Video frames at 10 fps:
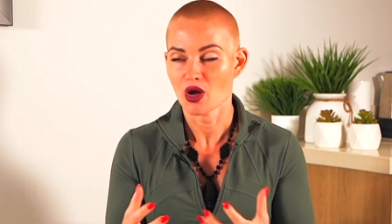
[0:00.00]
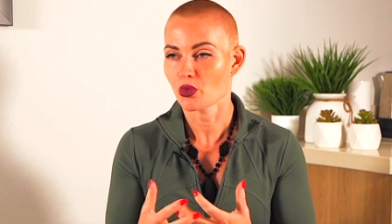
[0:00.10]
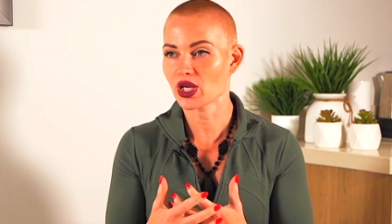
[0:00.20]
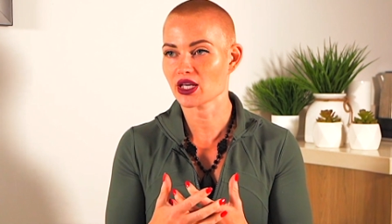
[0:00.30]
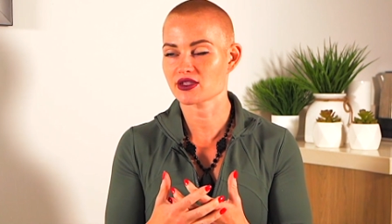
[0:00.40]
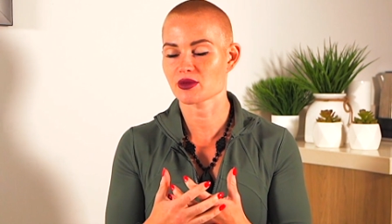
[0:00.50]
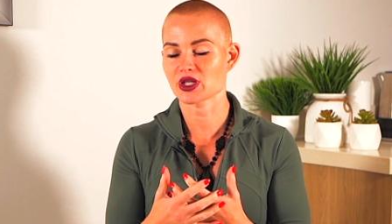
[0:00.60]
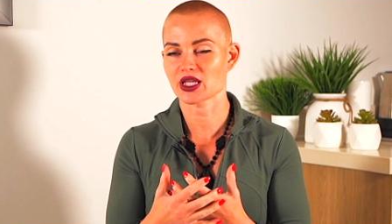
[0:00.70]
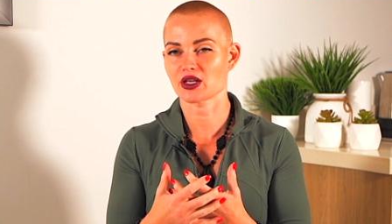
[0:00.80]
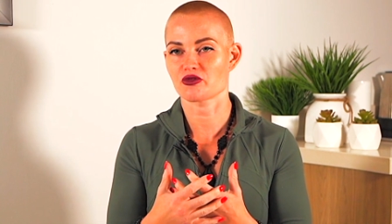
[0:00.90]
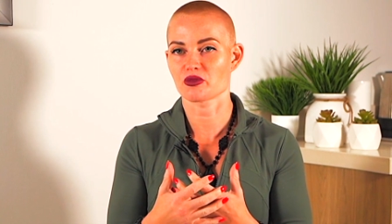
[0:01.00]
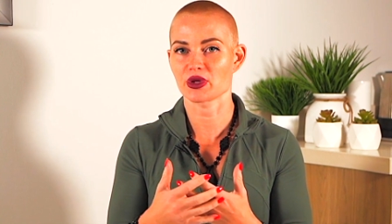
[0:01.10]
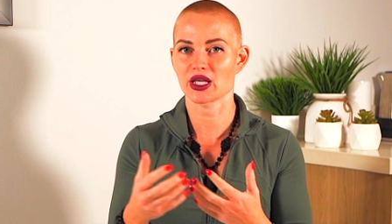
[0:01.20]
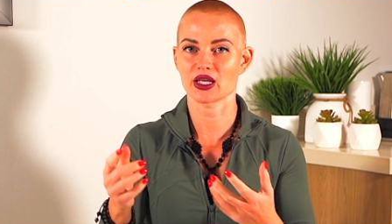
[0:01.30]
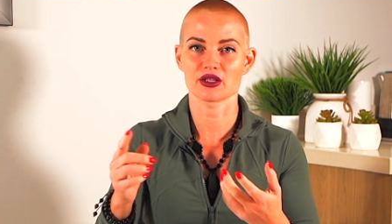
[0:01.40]
We get stimulated from
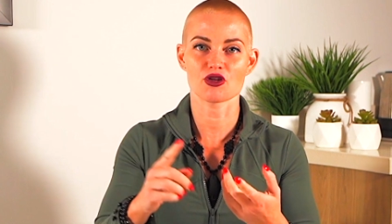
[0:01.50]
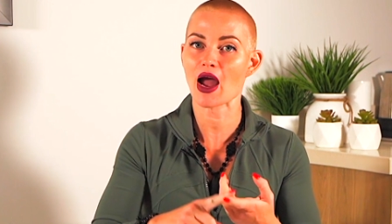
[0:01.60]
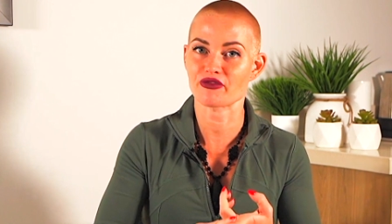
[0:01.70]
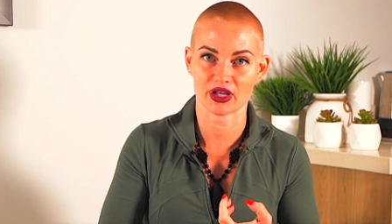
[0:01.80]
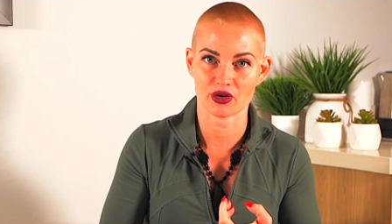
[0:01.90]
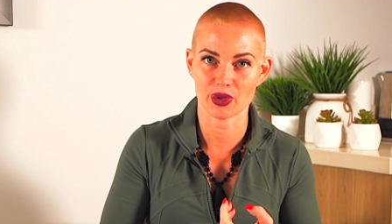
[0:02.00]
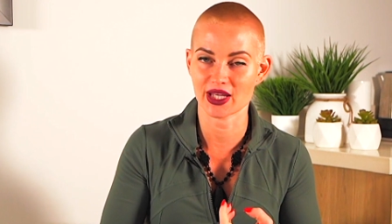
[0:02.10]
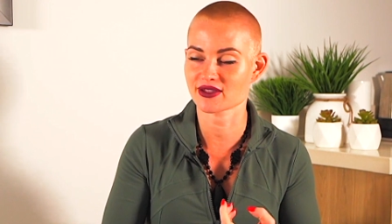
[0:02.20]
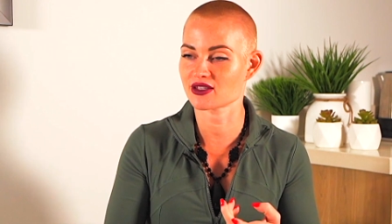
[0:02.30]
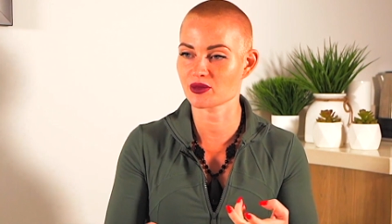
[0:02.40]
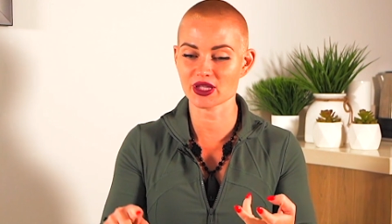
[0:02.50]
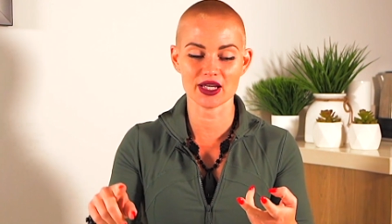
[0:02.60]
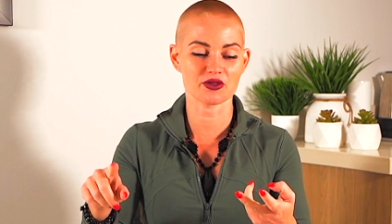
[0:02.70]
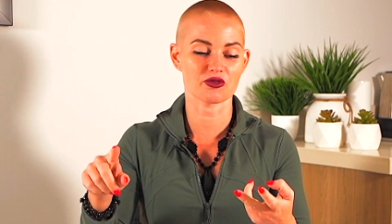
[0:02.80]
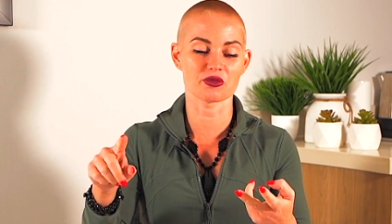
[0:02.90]
being in traffic. We get
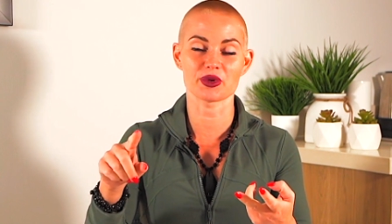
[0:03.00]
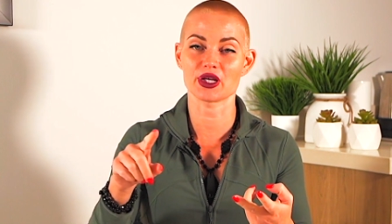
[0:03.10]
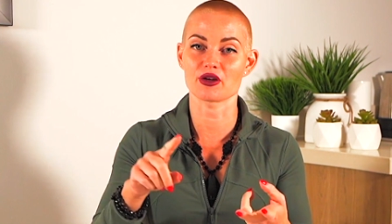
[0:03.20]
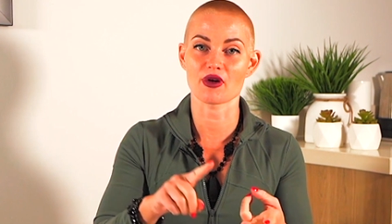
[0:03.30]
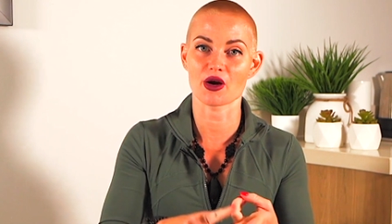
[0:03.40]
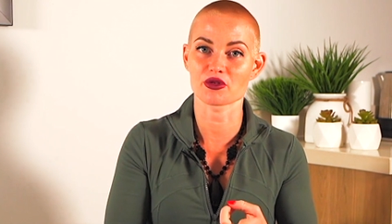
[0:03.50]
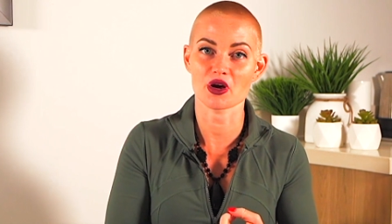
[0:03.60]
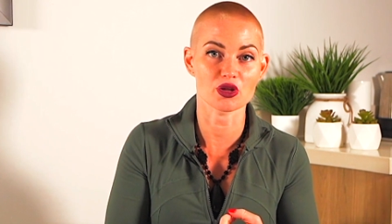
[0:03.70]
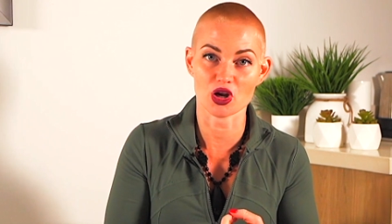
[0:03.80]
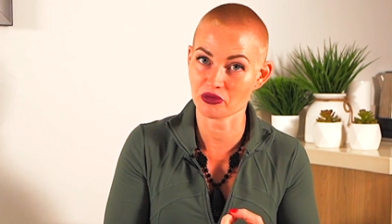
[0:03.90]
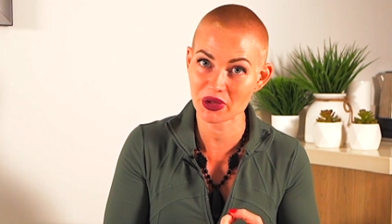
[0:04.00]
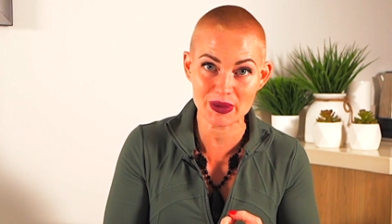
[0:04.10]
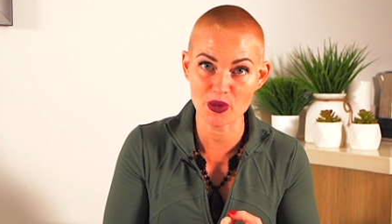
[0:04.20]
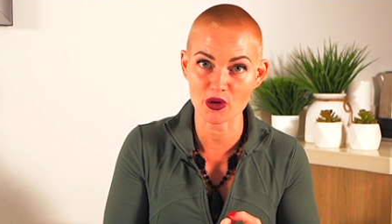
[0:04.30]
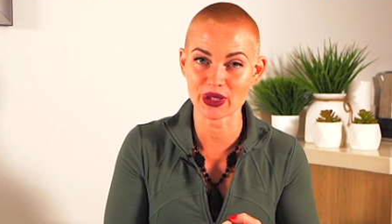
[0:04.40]
stimulated from being around a lot of
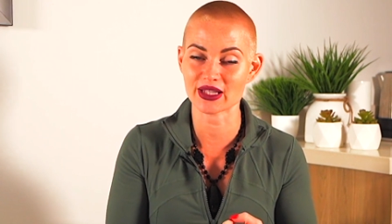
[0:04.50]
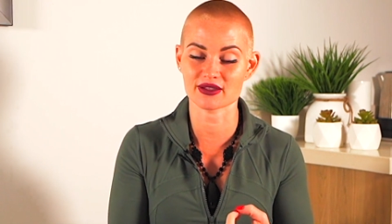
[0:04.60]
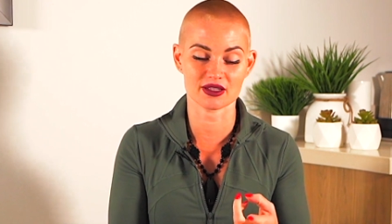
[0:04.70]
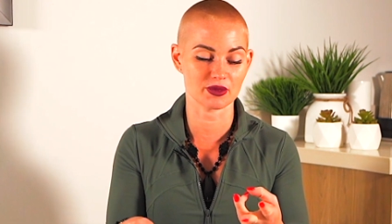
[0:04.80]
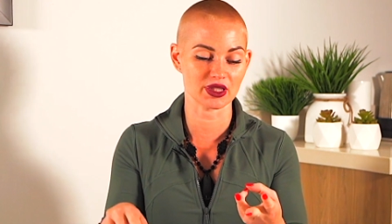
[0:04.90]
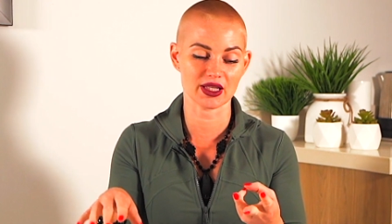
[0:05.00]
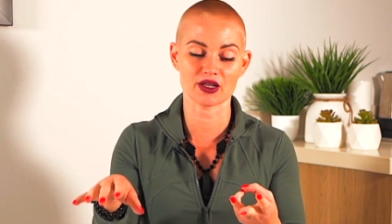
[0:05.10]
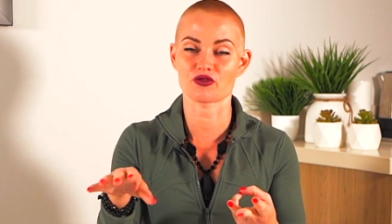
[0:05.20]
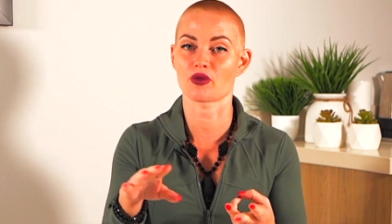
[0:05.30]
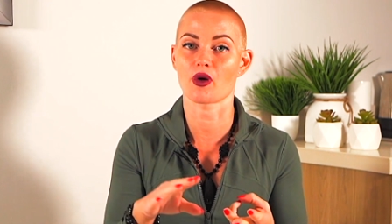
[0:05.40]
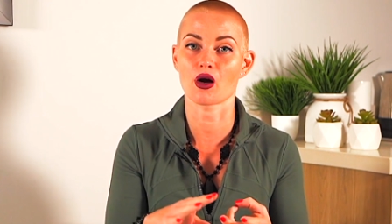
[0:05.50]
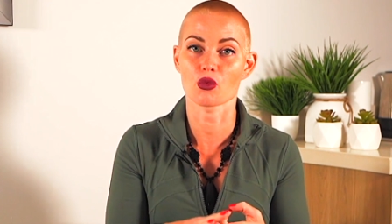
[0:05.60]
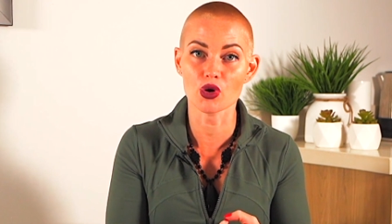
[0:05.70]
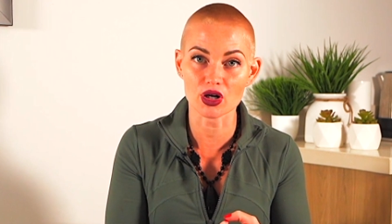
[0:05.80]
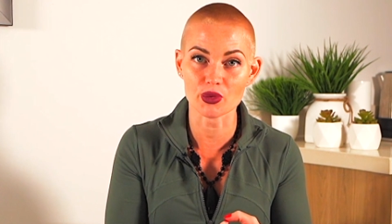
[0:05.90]
people. We get stimulated from our
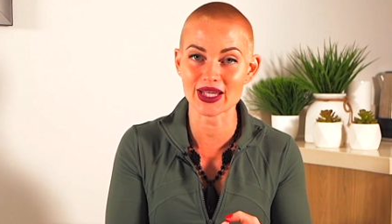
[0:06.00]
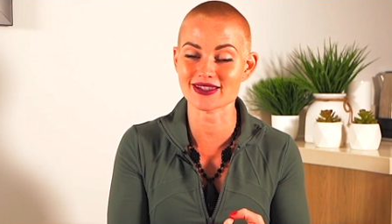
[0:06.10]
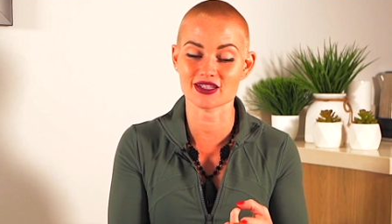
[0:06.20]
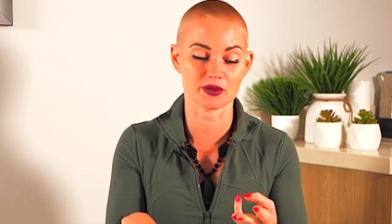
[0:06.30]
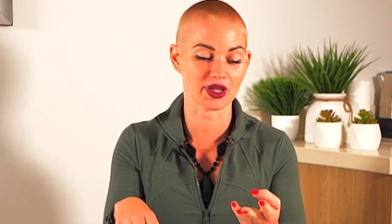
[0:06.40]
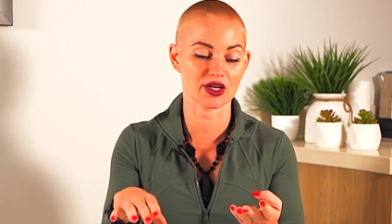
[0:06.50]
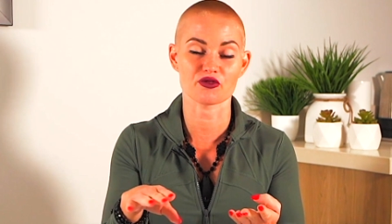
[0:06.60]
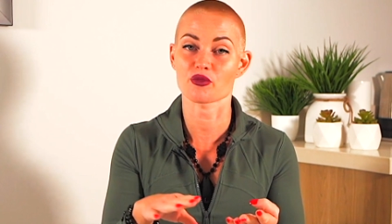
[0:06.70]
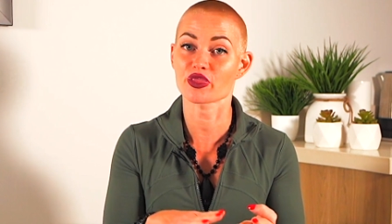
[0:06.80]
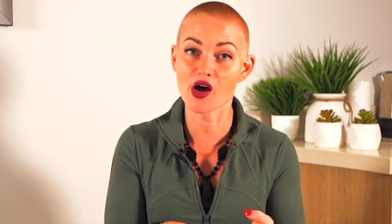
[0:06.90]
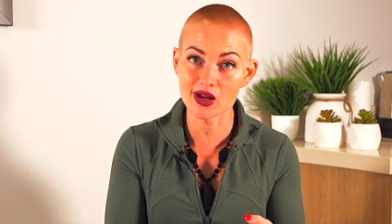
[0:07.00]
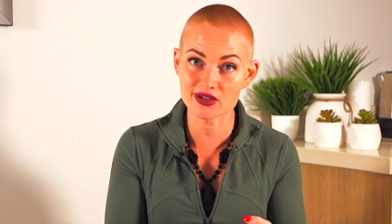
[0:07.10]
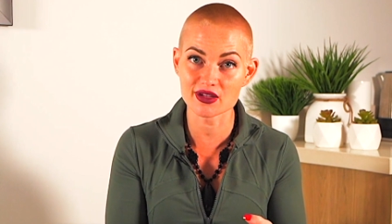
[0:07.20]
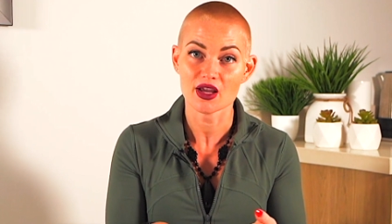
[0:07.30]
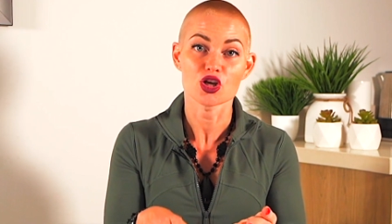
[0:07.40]
work, we get stimulated from
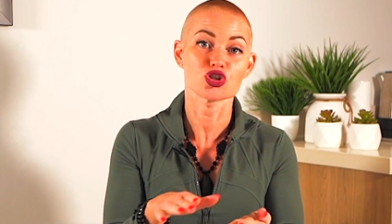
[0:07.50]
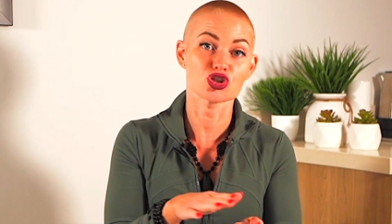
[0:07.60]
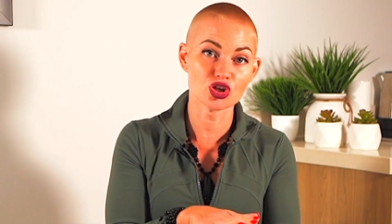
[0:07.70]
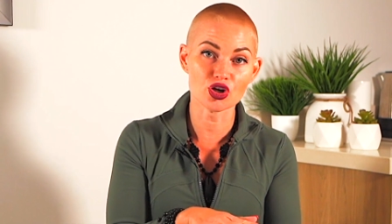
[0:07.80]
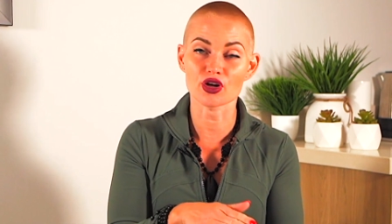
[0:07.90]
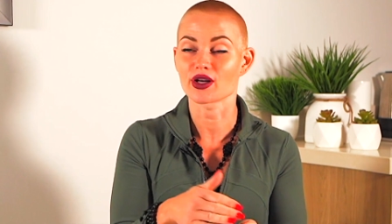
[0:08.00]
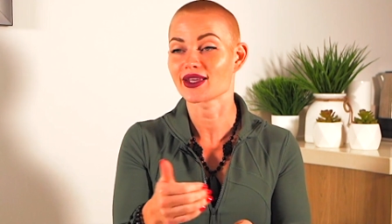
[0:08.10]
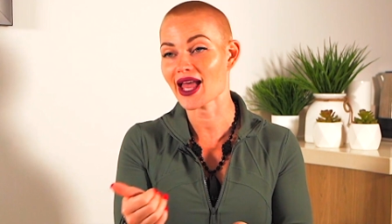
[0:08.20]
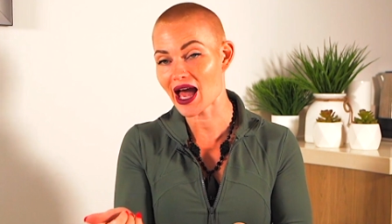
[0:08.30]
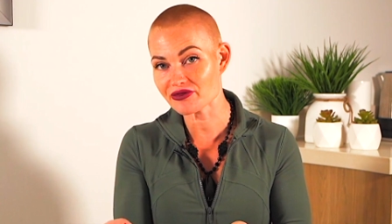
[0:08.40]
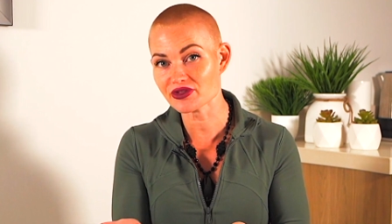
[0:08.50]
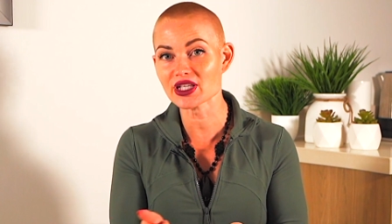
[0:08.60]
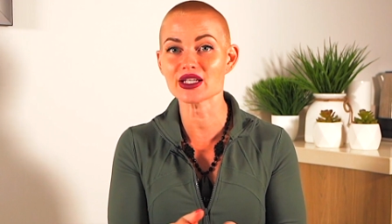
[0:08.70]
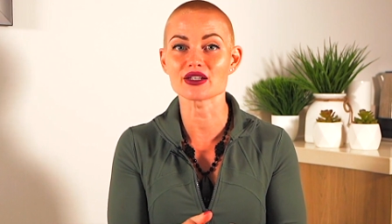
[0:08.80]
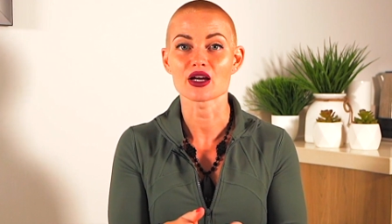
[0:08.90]
thoughts, sugar,
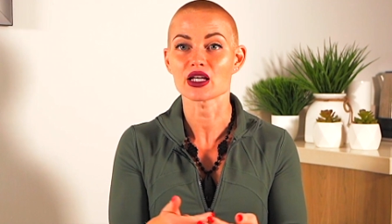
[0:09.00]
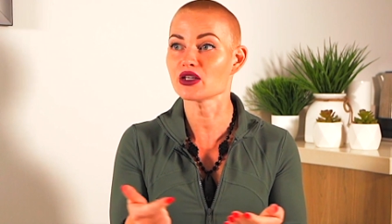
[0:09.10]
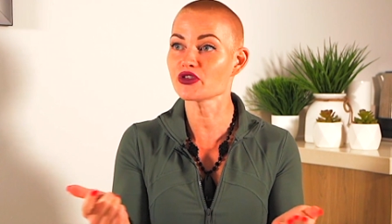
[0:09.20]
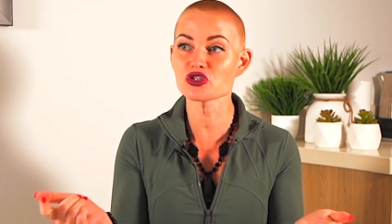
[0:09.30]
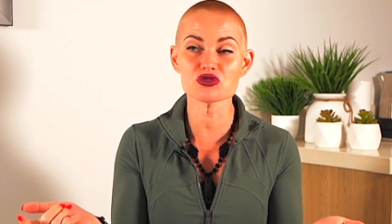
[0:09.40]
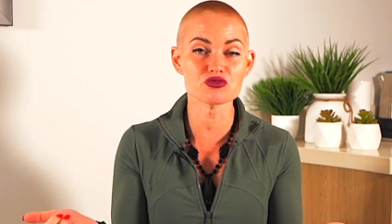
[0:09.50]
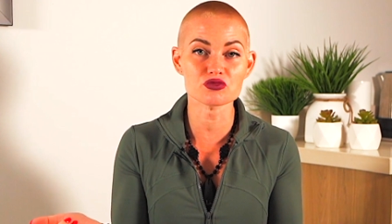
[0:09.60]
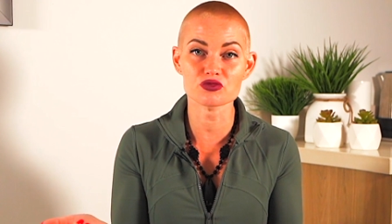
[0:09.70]
caffeine, even just